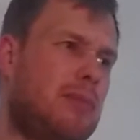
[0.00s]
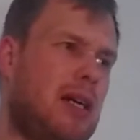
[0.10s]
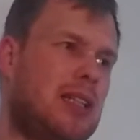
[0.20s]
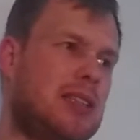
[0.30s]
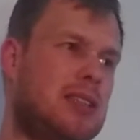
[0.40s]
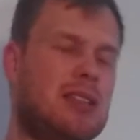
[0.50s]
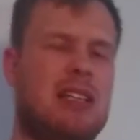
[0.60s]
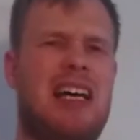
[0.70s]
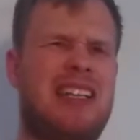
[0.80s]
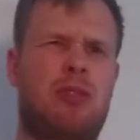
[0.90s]
but
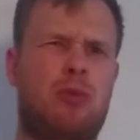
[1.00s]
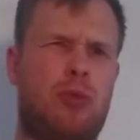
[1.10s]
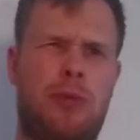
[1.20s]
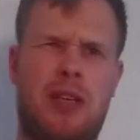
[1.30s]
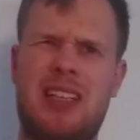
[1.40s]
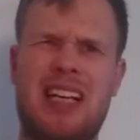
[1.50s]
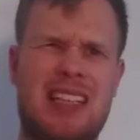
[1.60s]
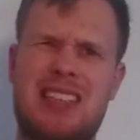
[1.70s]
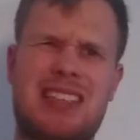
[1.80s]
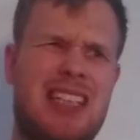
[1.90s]
I don't really
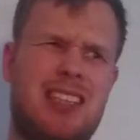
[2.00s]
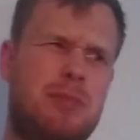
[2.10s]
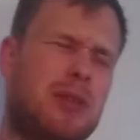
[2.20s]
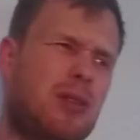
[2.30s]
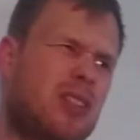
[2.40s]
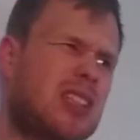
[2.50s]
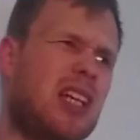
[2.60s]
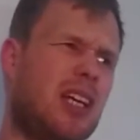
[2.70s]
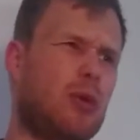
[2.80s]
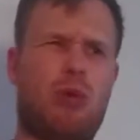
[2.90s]
understand it, because
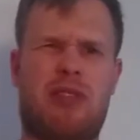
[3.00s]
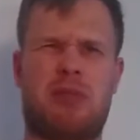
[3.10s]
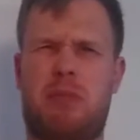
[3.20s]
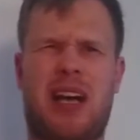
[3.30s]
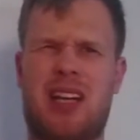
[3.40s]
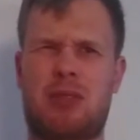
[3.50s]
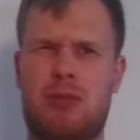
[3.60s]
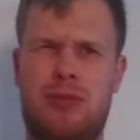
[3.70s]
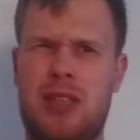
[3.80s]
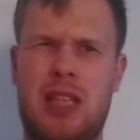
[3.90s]
we have a Bayern
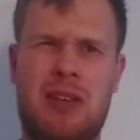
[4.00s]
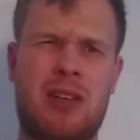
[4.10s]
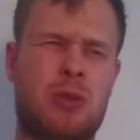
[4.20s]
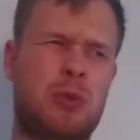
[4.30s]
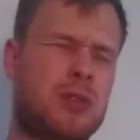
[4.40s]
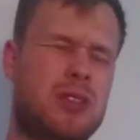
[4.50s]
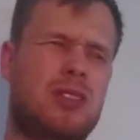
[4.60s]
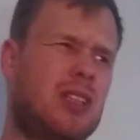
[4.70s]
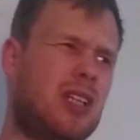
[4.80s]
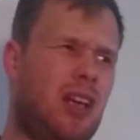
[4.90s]
with
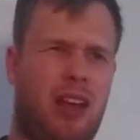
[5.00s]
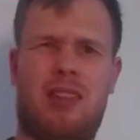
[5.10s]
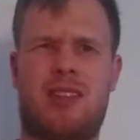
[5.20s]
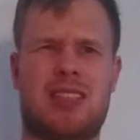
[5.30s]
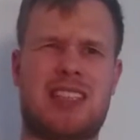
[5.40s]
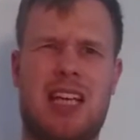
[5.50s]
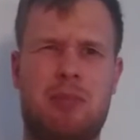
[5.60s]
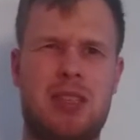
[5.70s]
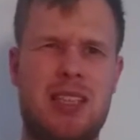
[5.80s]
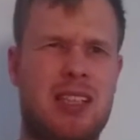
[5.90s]
Leverkusen in the same
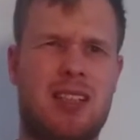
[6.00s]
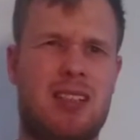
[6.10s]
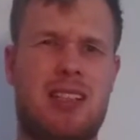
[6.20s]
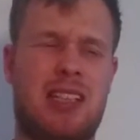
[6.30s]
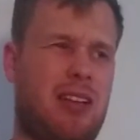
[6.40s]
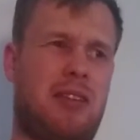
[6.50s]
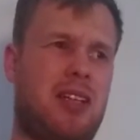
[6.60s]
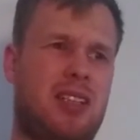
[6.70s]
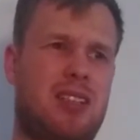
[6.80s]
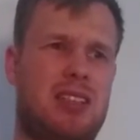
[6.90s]
league, and I
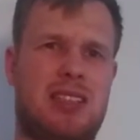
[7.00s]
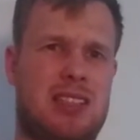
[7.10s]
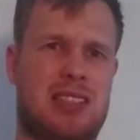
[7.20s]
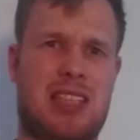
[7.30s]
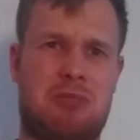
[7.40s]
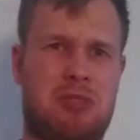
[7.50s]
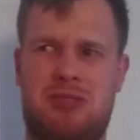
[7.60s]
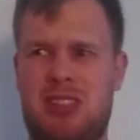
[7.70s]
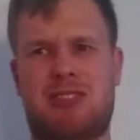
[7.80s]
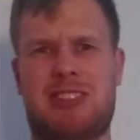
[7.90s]
think it's the same,
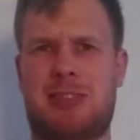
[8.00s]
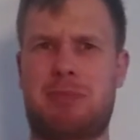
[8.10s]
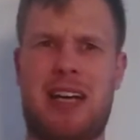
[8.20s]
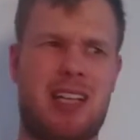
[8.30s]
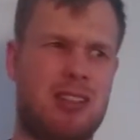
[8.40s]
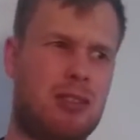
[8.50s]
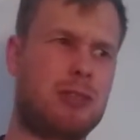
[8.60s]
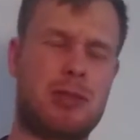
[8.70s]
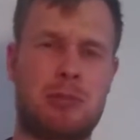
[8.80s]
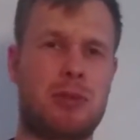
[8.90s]
even it's Bayern or
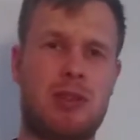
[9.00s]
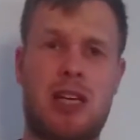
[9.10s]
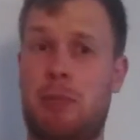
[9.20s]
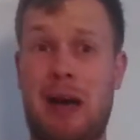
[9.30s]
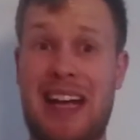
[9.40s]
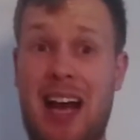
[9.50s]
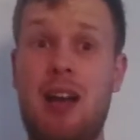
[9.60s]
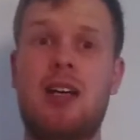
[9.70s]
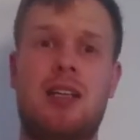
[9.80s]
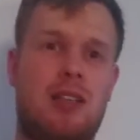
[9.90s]
Red Bull, Bayer
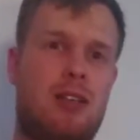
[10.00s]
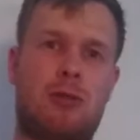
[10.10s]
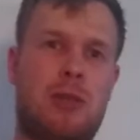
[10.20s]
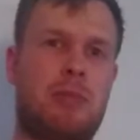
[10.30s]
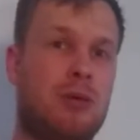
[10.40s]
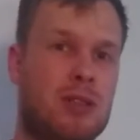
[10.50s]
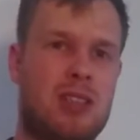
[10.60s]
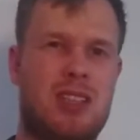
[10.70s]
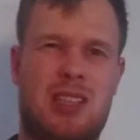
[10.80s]
or Red Bull.